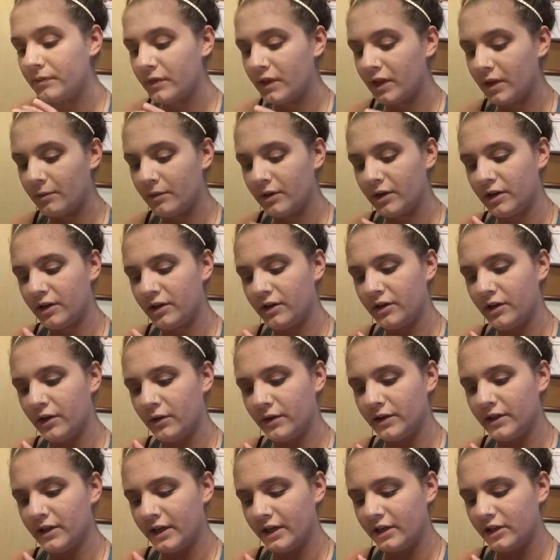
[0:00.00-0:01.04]
Then I'm gonna go
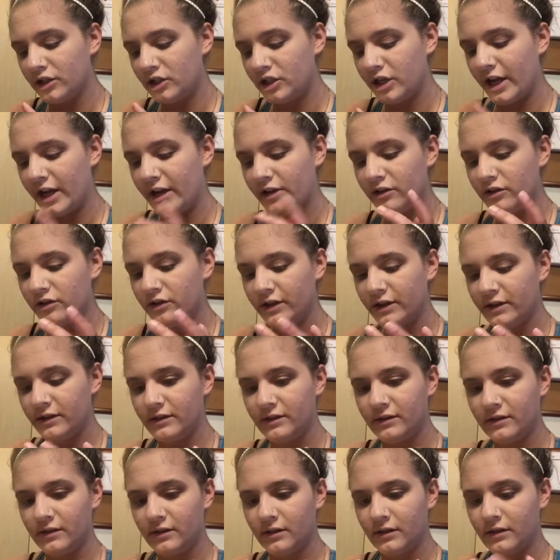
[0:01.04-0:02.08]
into
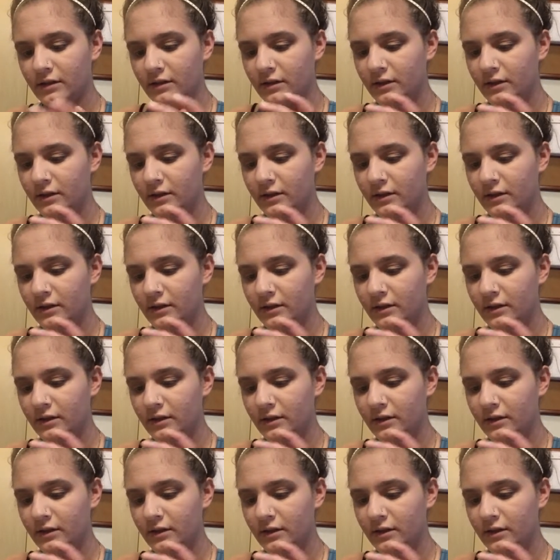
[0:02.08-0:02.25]
Enchantress.